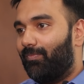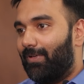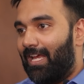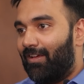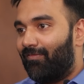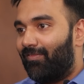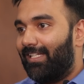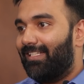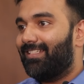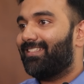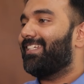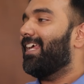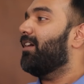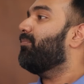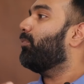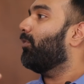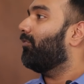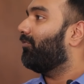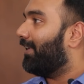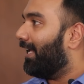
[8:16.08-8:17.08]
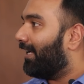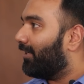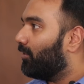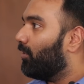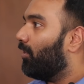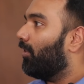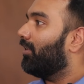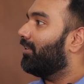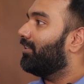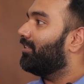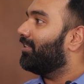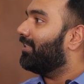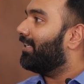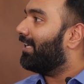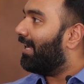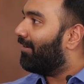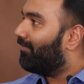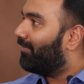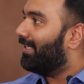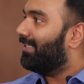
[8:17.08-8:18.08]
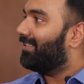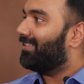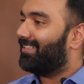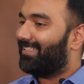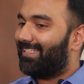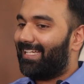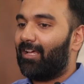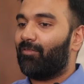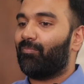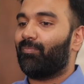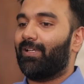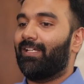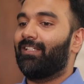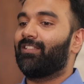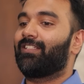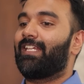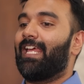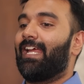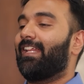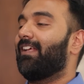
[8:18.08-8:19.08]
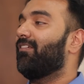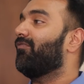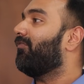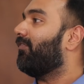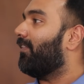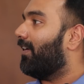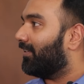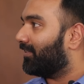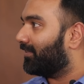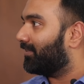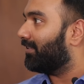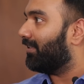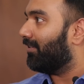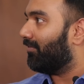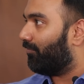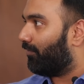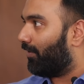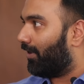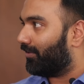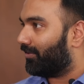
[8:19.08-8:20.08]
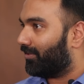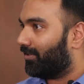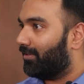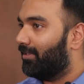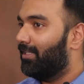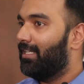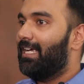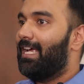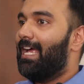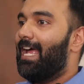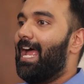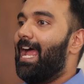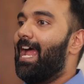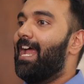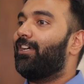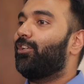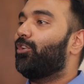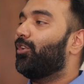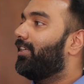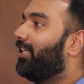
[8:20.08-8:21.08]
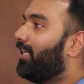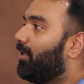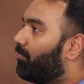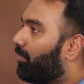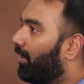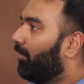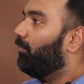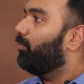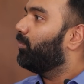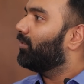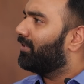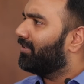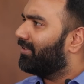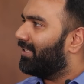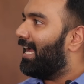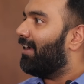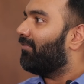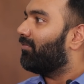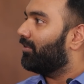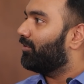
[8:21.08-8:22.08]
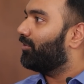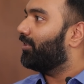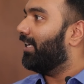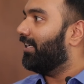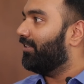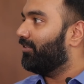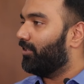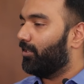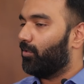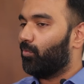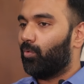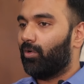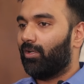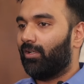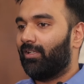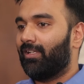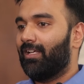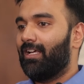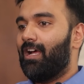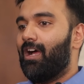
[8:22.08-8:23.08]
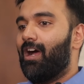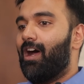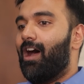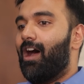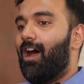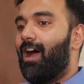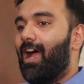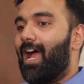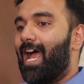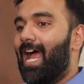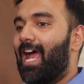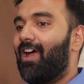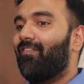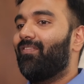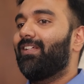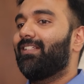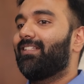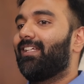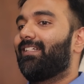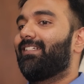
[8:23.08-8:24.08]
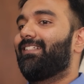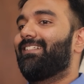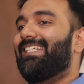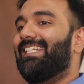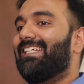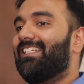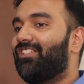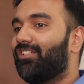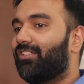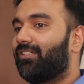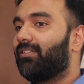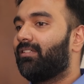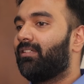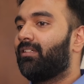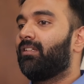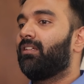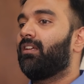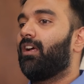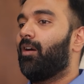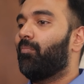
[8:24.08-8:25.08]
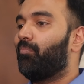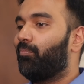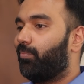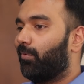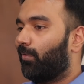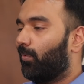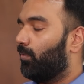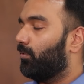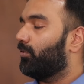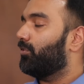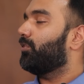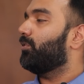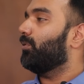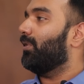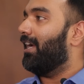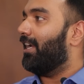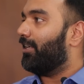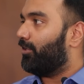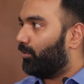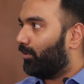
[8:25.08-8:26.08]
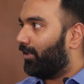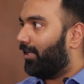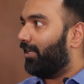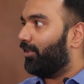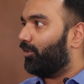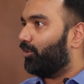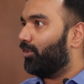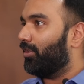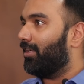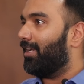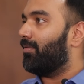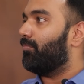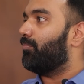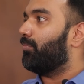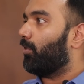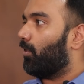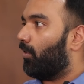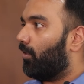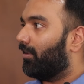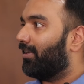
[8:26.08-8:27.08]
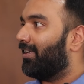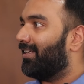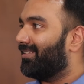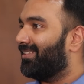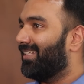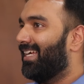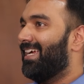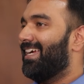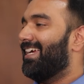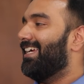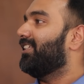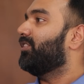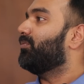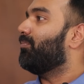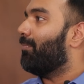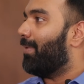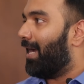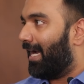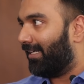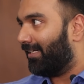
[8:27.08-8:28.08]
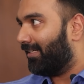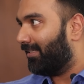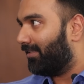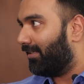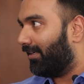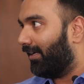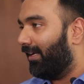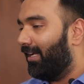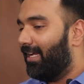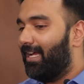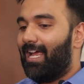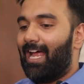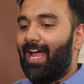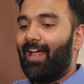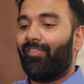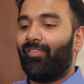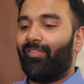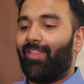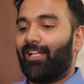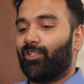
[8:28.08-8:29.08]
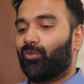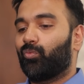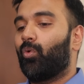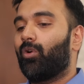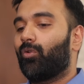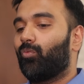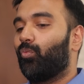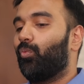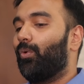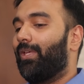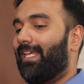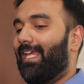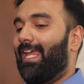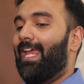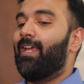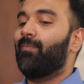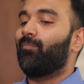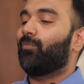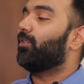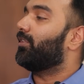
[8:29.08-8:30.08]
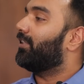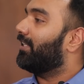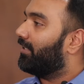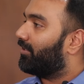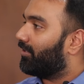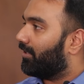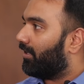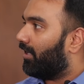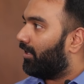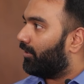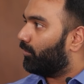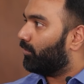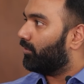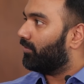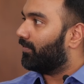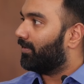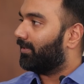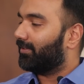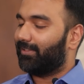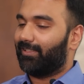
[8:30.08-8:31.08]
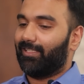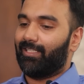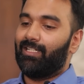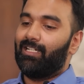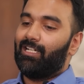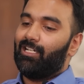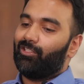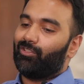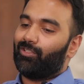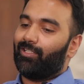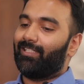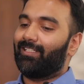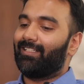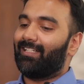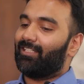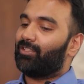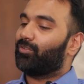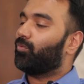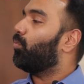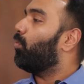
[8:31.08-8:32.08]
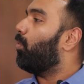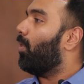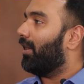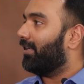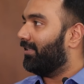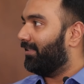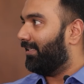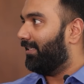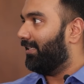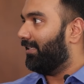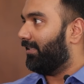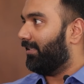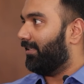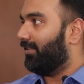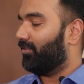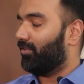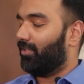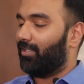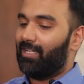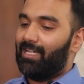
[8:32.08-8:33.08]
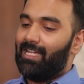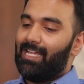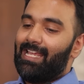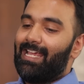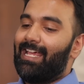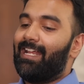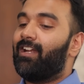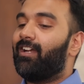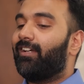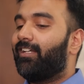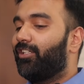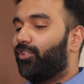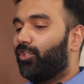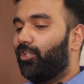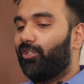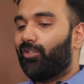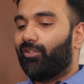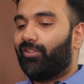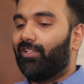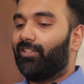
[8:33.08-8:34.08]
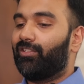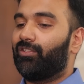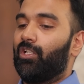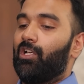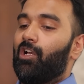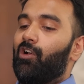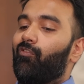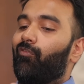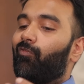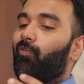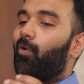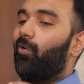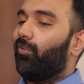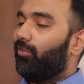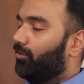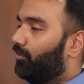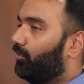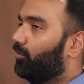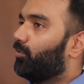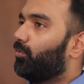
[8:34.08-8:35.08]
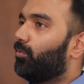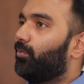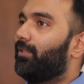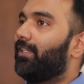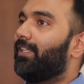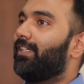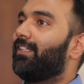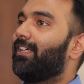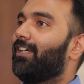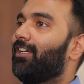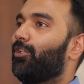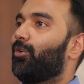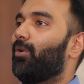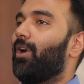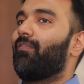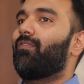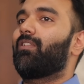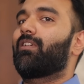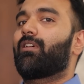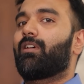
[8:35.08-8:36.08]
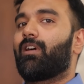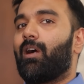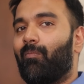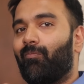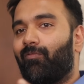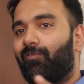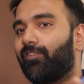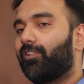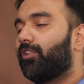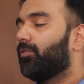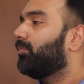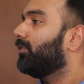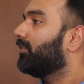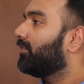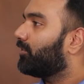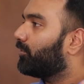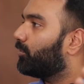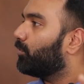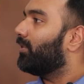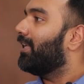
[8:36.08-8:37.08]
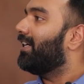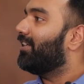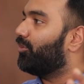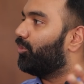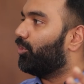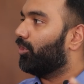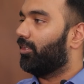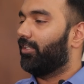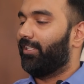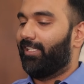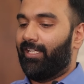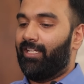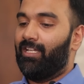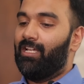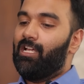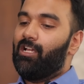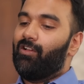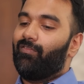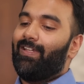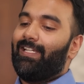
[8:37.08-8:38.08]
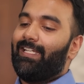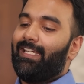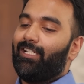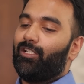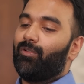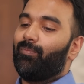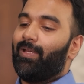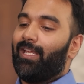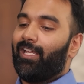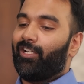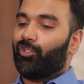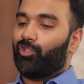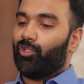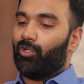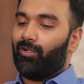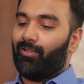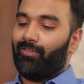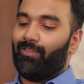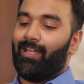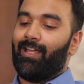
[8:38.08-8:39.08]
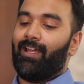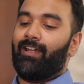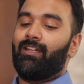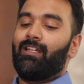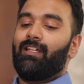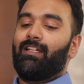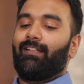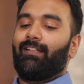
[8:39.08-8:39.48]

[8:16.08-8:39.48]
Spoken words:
Every step of technology, every step is getting faster and faster. And to keep up with this ever-changing world, having that digital approach to education and progress is mandatory. And that's what we aim to teach at our university. So I think that's one key reason. In addition to this, for a student to have a comfortable student journey, we need to make sure that